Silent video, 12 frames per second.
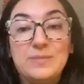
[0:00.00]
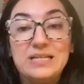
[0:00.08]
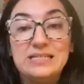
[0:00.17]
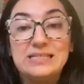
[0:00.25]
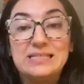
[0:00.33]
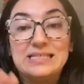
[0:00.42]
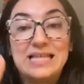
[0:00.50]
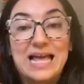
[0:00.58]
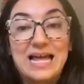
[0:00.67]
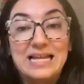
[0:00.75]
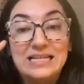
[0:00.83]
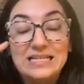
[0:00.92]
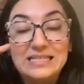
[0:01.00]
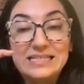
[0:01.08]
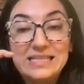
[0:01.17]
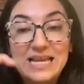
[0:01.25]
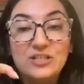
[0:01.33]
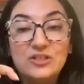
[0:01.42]
it means is that
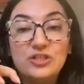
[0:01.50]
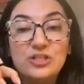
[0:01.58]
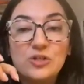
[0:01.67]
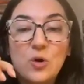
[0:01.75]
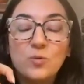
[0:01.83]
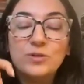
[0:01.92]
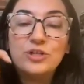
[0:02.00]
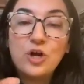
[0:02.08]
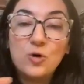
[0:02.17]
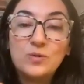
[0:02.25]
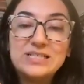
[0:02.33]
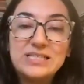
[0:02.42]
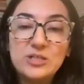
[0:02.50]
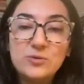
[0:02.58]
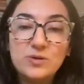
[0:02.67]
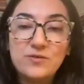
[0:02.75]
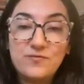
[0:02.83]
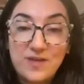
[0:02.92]
sanctions only go
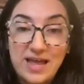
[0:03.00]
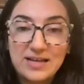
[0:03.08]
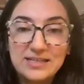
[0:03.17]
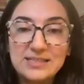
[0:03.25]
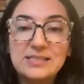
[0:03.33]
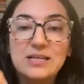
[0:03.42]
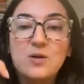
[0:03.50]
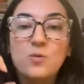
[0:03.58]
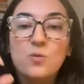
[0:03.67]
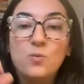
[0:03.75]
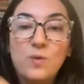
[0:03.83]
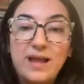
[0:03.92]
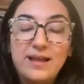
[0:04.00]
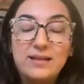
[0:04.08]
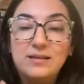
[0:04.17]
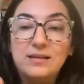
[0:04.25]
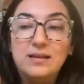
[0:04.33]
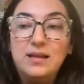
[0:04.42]
into effect
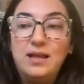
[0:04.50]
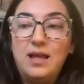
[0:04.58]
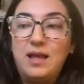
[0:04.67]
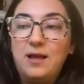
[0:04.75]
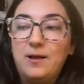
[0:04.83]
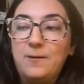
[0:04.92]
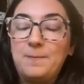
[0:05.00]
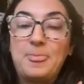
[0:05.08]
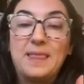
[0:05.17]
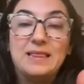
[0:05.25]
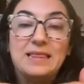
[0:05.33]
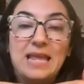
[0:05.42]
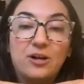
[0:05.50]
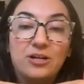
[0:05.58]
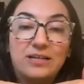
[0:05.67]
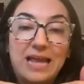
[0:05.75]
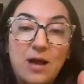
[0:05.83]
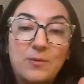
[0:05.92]
when they
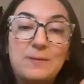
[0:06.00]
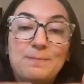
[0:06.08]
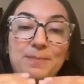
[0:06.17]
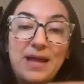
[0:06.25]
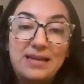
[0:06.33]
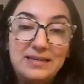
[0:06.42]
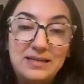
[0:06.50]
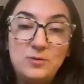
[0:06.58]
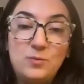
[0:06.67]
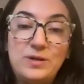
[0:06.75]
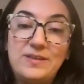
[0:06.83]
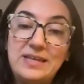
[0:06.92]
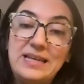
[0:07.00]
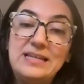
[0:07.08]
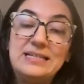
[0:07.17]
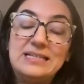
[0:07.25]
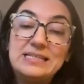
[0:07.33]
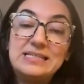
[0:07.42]
are now embedded
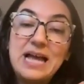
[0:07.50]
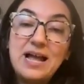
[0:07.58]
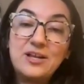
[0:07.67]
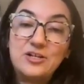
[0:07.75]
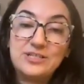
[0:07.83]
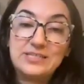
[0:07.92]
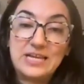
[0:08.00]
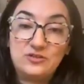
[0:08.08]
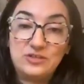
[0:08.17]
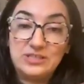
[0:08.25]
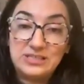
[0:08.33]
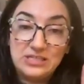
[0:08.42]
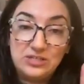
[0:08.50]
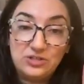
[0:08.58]
within an entire sanctions